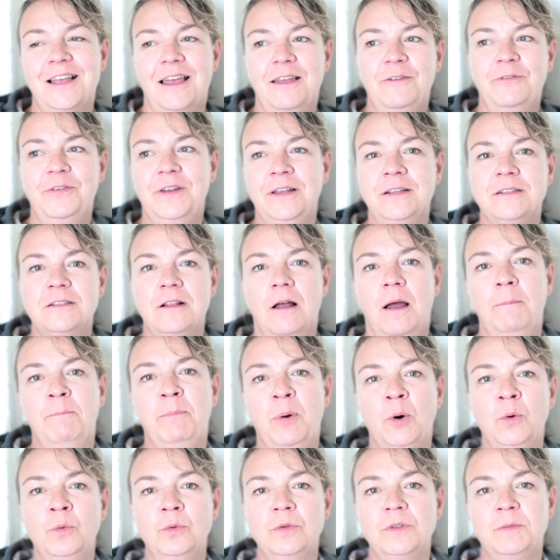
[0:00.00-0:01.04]
things like
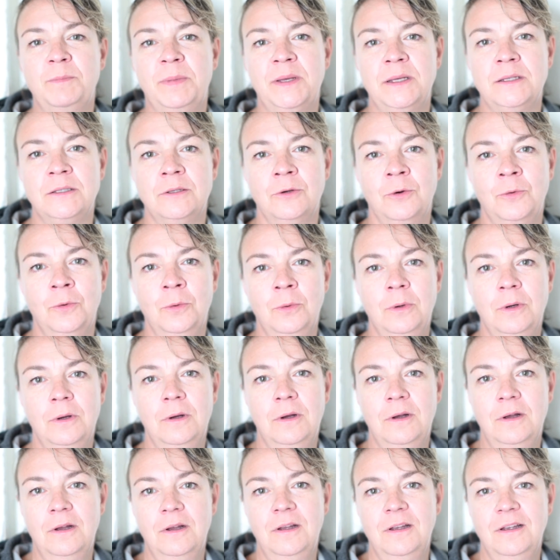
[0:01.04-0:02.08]
balls pizzle.
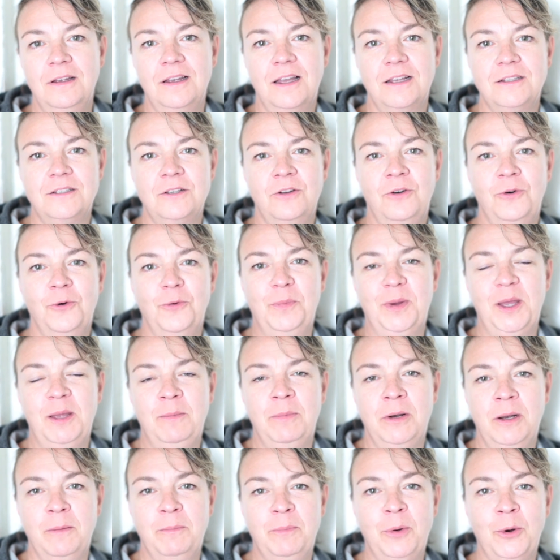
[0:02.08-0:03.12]
It's called
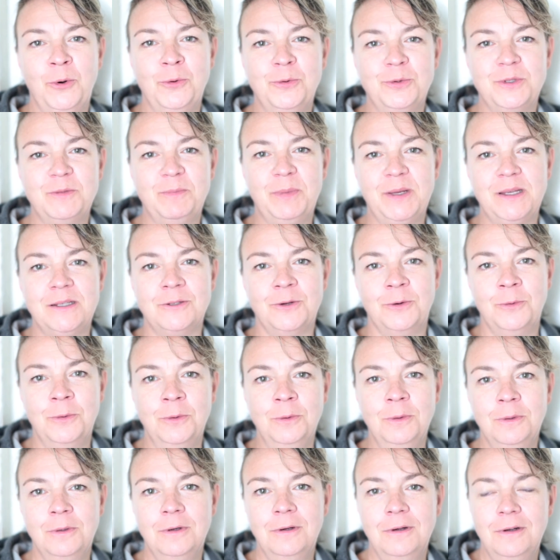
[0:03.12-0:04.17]
people a balls
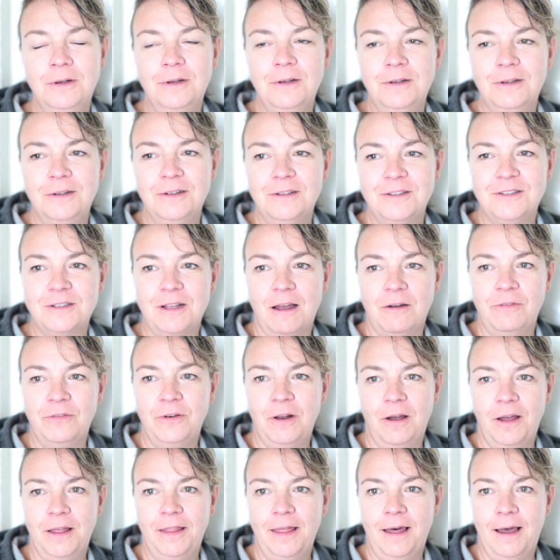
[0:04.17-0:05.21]
pizzle, stuff
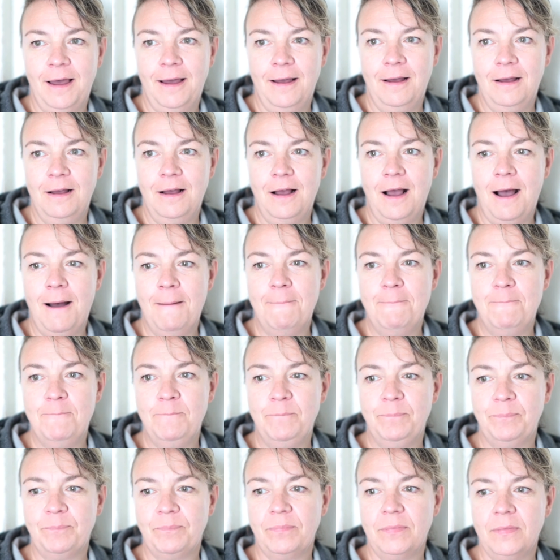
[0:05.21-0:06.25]
like that.
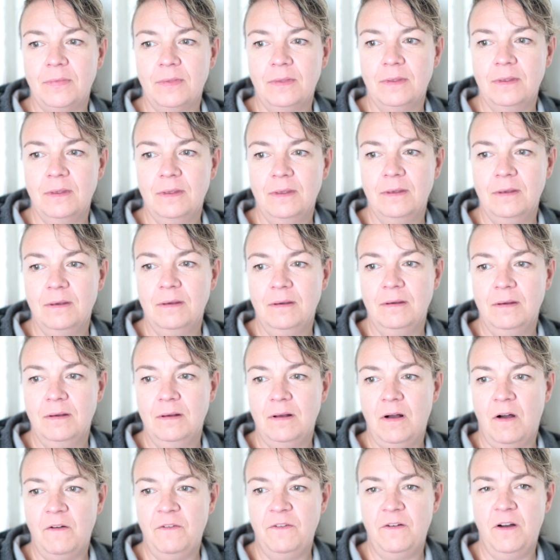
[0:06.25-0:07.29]

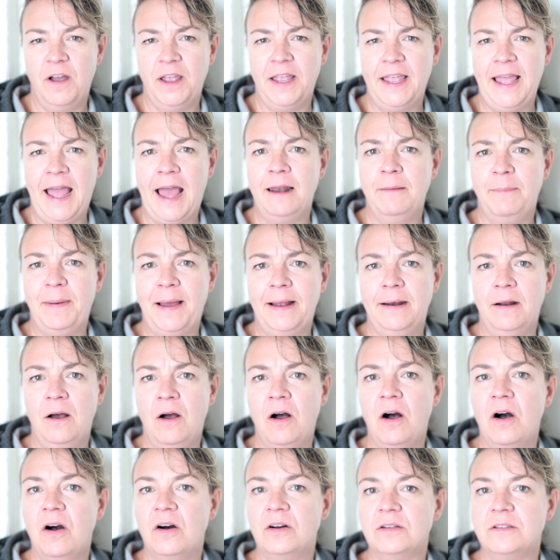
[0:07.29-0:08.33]
I find Caliban
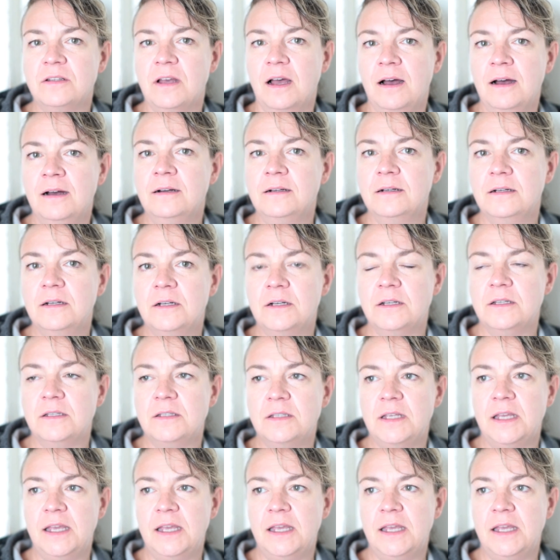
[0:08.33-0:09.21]
harder because